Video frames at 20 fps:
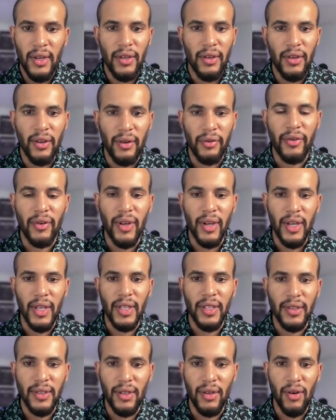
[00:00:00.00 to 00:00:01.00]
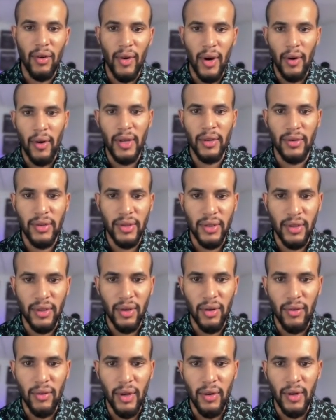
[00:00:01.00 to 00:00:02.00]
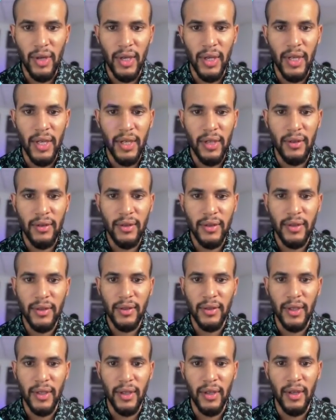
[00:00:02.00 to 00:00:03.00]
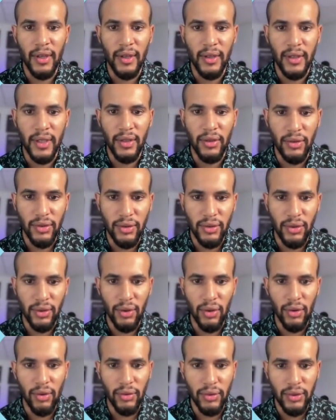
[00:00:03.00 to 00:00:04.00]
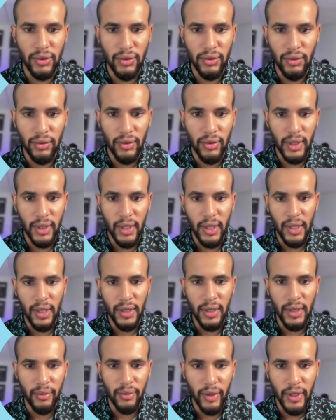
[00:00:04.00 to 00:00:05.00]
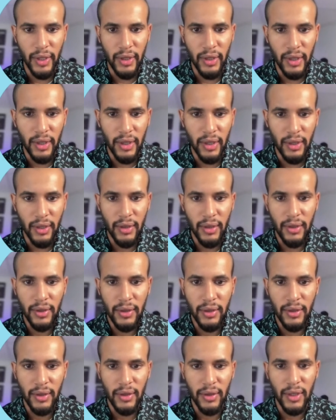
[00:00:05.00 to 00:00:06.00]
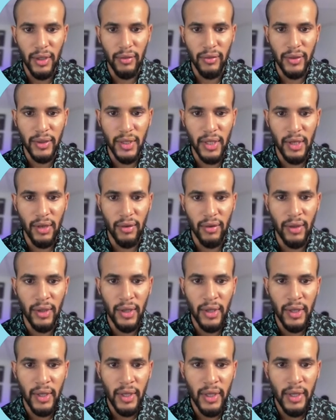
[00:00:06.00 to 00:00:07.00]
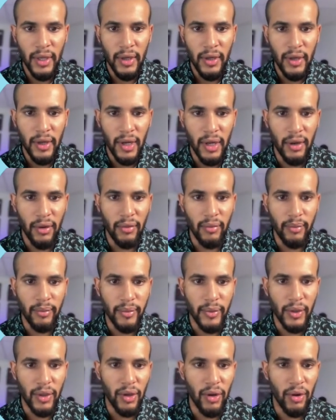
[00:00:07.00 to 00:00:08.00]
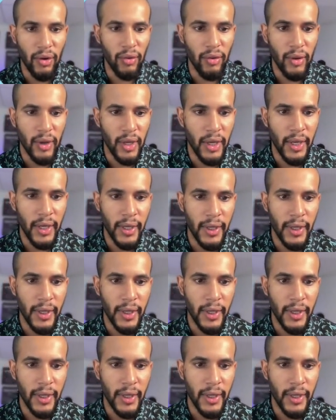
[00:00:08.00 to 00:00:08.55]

if you like to go out. I used to go out a lot, and I used to go to a club right here in downtown. I don't go